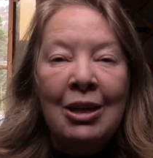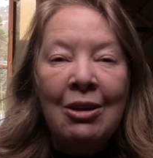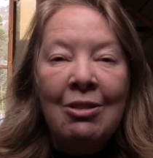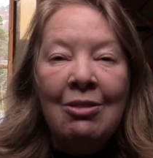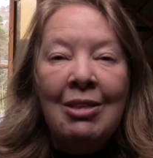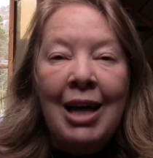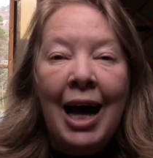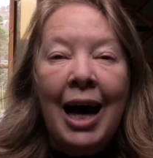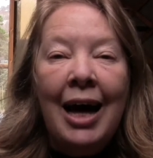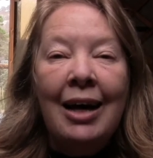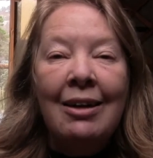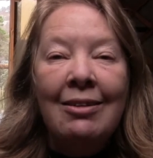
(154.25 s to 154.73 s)

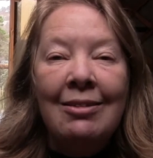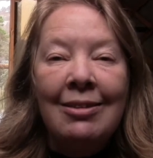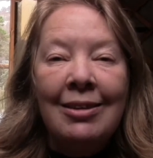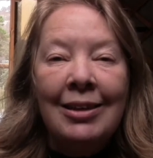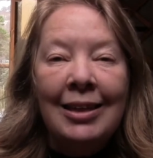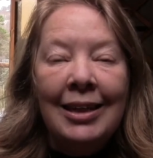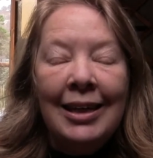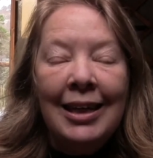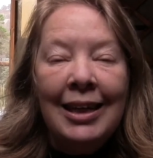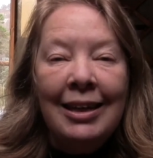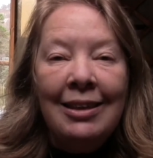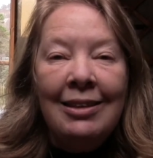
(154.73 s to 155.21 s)
that
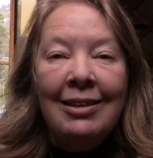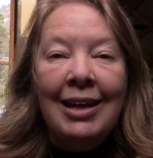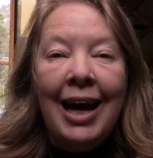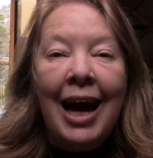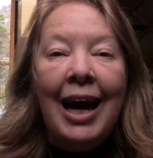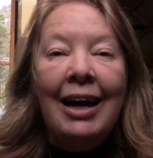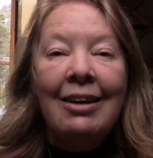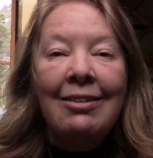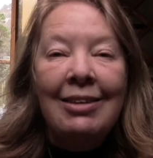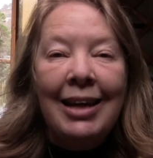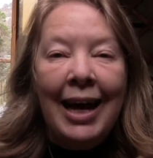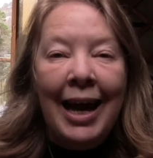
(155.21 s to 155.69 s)

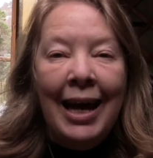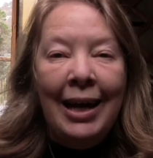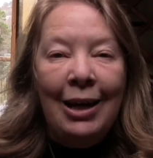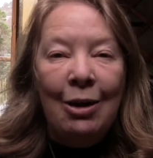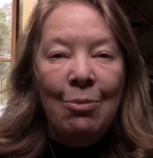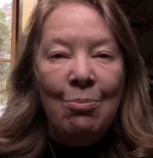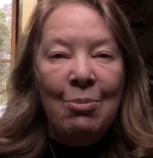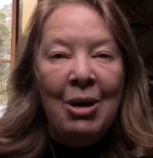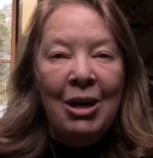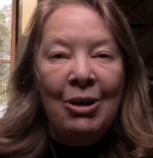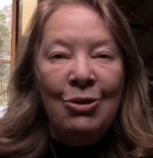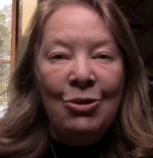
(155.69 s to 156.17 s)

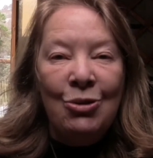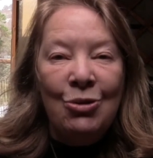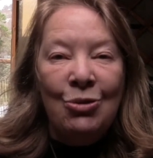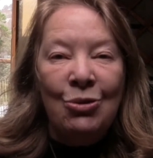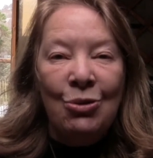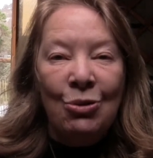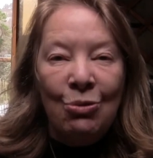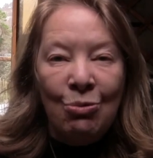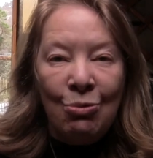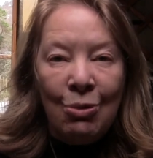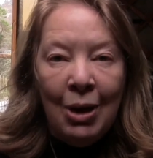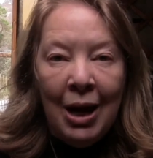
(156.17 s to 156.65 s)

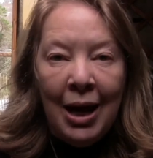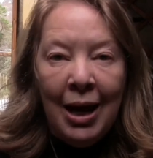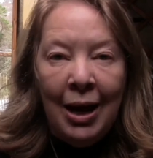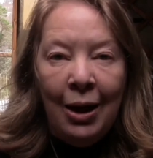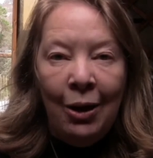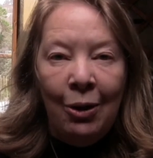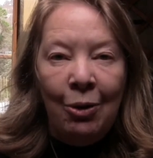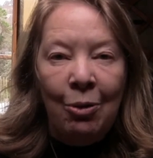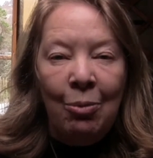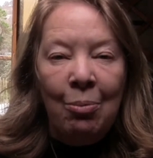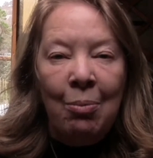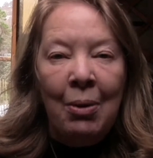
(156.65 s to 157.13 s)
elemental
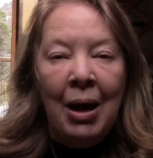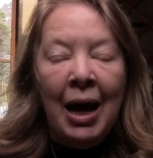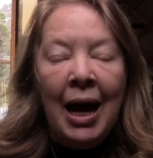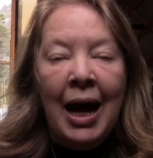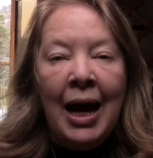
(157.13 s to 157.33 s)
realm.